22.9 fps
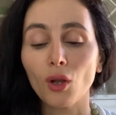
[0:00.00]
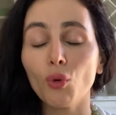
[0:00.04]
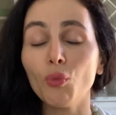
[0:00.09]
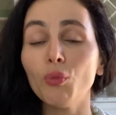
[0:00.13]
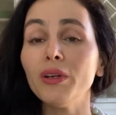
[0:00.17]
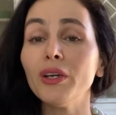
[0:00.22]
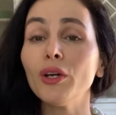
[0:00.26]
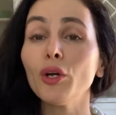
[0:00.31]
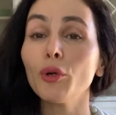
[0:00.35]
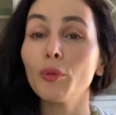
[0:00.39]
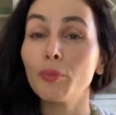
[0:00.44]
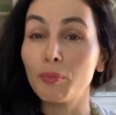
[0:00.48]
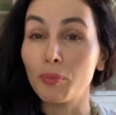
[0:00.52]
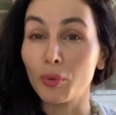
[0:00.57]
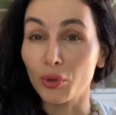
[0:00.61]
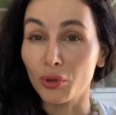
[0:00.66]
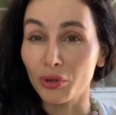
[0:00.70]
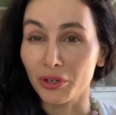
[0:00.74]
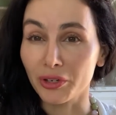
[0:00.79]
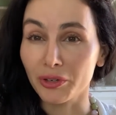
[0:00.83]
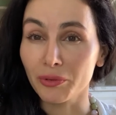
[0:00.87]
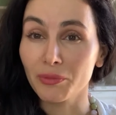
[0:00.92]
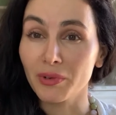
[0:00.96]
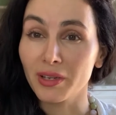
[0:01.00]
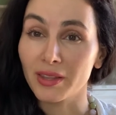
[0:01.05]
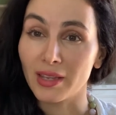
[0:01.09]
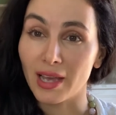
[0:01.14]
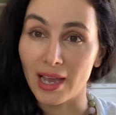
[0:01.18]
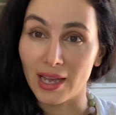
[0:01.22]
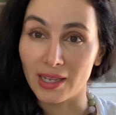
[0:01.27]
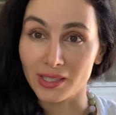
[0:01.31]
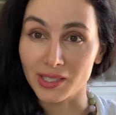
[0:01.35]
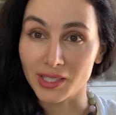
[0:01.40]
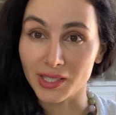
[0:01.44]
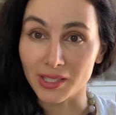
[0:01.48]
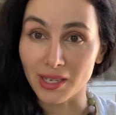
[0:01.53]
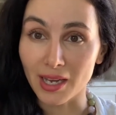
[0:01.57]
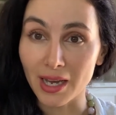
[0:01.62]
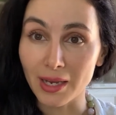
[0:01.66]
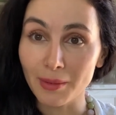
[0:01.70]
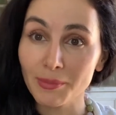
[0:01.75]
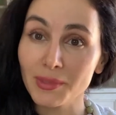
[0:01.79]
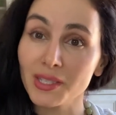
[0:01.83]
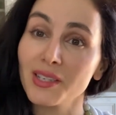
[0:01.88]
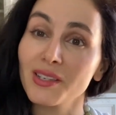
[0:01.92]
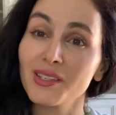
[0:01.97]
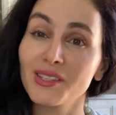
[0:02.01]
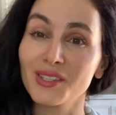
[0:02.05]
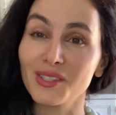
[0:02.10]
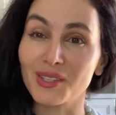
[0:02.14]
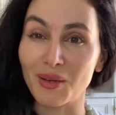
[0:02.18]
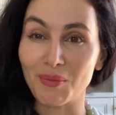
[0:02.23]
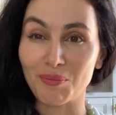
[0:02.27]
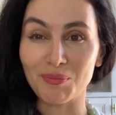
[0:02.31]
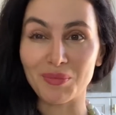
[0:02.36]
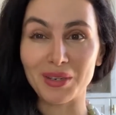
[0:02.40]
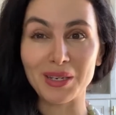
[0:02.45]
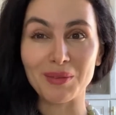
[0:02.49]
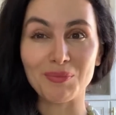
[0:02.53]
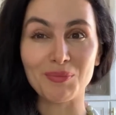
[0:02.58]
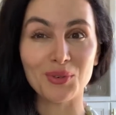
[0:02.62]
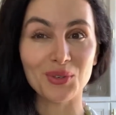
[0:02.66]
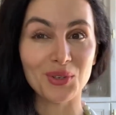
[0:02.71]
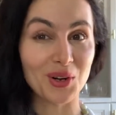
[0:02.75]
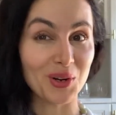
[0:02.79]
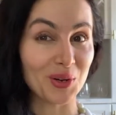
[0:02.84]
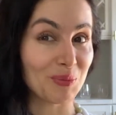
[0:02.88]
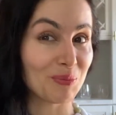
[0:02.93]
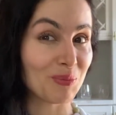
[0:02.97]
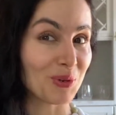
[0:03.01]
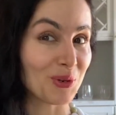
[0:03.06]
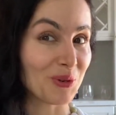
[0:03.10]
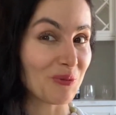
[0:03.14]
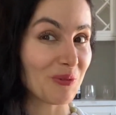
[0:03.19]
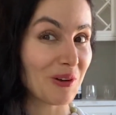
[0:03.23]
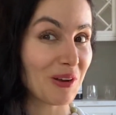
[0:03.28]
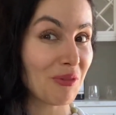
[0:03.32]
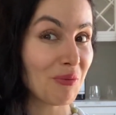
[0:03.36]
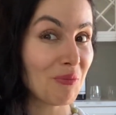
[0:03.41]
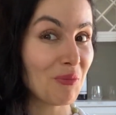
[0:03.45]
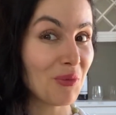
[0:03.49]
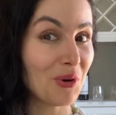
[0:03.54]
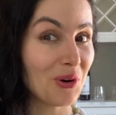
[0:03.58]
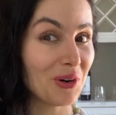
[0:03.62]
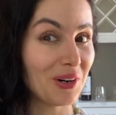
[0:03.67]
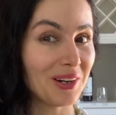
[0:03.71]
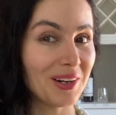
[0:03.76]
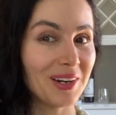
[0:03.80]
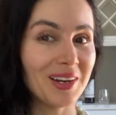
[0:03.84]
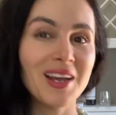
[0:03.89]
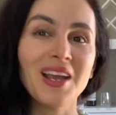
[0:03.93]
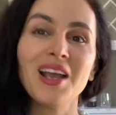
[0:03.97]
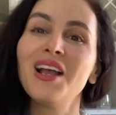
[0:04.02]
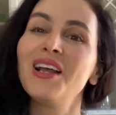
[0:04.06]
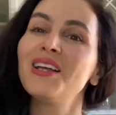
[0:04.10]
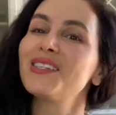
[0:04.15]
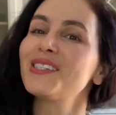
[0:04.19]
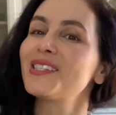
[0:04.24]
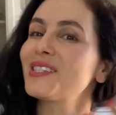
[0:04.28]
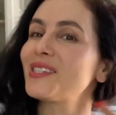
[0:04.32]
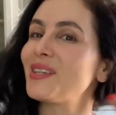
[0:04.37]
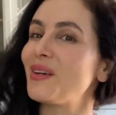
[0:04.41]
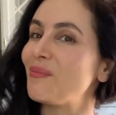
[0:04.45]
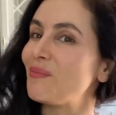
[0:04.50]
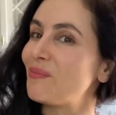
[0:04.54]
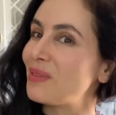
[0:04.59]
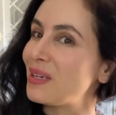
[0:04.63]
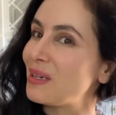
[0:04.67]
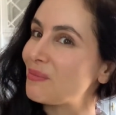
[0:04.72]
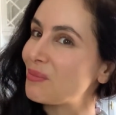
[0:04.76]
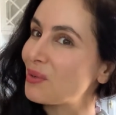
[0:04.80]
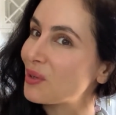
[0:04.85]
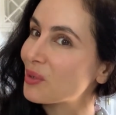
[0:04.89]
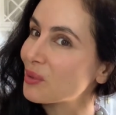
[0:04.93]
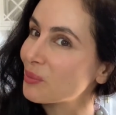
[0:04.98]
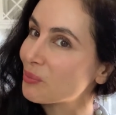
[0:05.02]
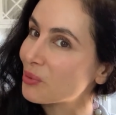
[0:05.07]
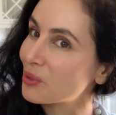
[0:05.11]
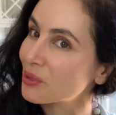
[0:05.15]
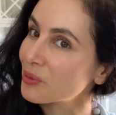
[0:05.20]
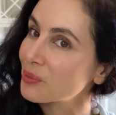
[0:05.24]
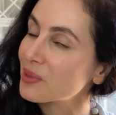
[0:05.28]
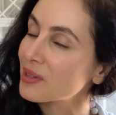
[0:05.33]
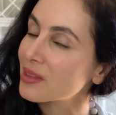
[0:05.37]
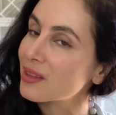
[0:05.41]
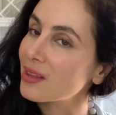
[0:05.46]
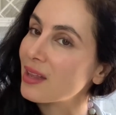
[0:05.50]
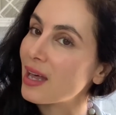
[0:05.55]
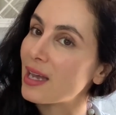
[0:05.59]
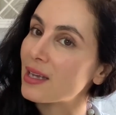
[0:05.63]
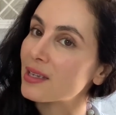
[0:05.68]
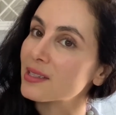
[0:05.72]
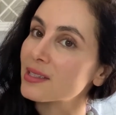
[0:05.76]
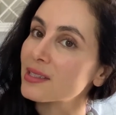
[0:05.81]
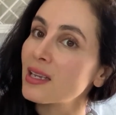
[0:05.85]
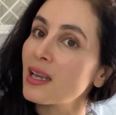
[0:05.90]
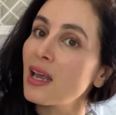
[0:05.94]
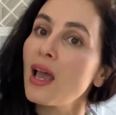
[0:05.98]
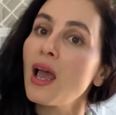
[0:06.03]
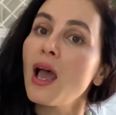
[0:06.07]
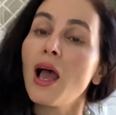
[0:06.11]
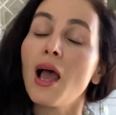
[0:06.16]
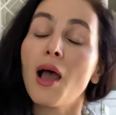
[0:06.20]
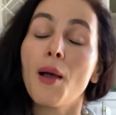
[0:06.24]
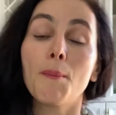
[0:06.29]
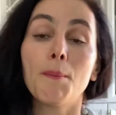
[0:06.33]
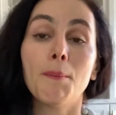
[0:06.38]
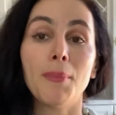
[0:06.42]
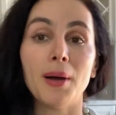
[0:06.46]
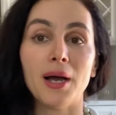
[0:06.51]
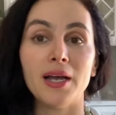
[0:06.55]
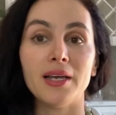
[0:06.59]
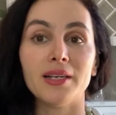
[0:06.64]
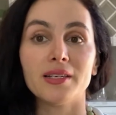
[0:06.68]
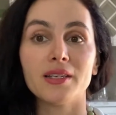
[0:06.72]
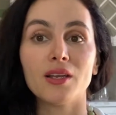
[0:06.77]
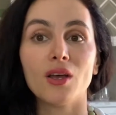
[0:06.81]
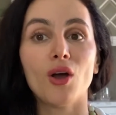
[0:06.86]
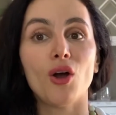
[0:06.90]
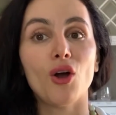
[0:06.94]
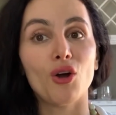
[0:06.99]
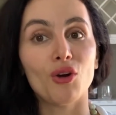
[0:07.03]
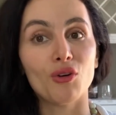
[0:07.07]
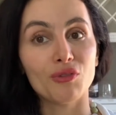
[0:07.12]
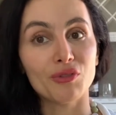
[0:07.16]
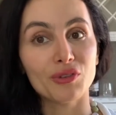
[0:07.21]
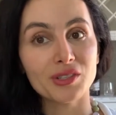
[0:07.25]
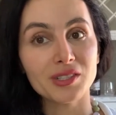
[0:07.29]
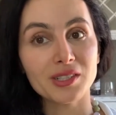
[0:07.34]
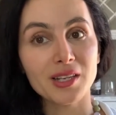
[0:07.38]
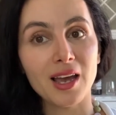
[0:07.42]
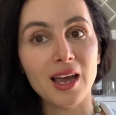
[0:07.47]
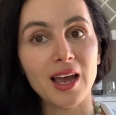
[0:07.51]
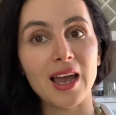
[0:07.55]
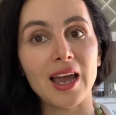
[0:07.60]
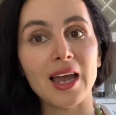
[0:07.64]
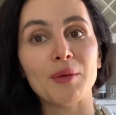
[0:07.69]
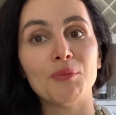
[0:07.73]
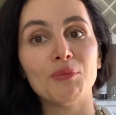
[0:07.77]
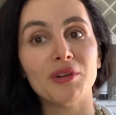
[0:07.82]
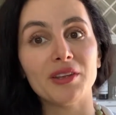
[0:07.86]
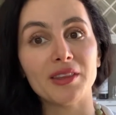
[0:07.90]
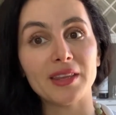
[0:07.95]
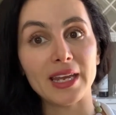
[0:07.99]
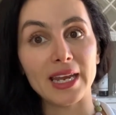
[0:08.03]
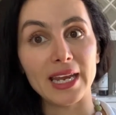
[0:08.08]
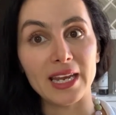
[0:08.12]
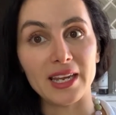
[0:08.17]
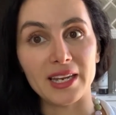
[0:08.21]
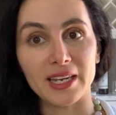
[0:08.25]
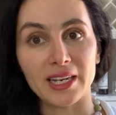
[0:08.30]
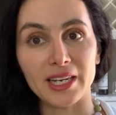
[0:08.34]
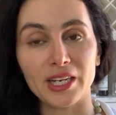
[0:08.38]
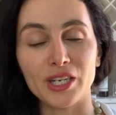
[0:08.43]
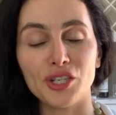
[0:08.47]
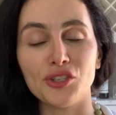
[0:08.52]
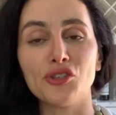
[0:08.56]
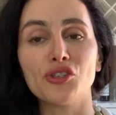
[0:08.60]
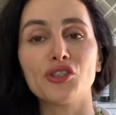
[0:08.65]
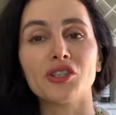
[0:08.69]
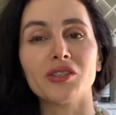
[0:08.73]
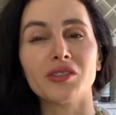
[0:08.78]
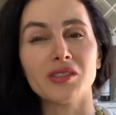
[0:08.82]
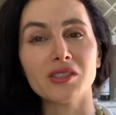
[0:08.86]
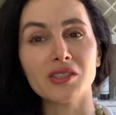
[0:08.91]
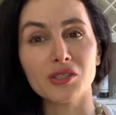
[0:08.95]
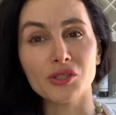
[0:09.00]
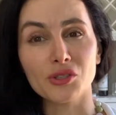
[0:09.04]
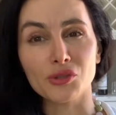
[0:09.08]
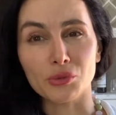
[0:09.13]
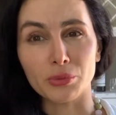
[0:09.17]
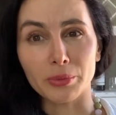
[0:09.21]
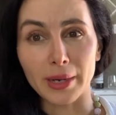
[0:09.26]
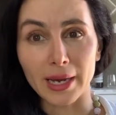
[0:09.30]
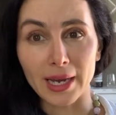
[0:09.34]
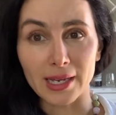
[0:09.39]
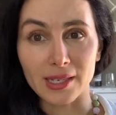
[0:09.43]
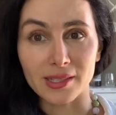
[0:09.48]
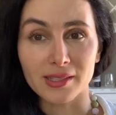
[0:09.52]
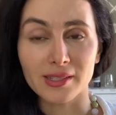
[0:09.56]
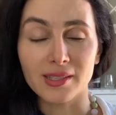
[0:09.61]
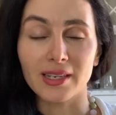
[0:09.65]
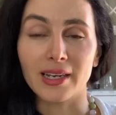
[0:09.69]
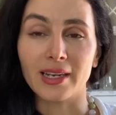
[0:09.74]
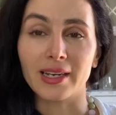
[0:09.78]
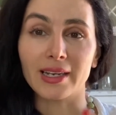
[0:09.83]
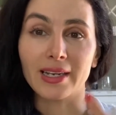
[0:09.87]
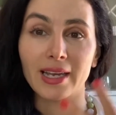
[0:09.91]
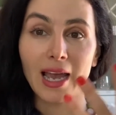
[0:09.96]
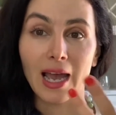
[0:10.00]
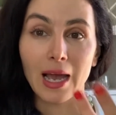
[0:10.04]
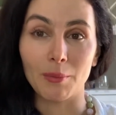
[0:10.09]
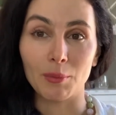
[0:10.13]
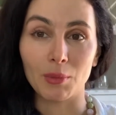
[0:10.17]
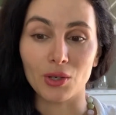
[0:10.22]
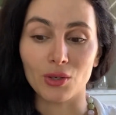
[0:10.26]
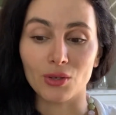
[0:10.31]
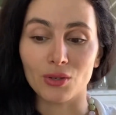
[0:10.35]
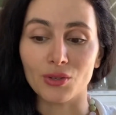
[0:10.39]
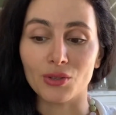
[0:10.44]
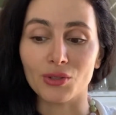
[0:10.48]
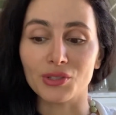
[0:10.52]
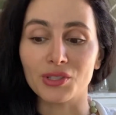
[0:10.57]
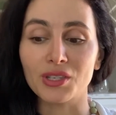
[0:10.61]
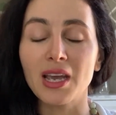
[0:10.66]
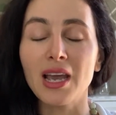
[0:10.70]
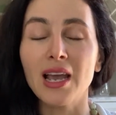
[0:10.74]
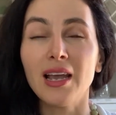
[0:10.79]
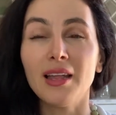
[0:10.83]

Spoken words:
We are born with enzymes. Some people are born with more, some people are born with less. But over time, with age and stress and chemicals,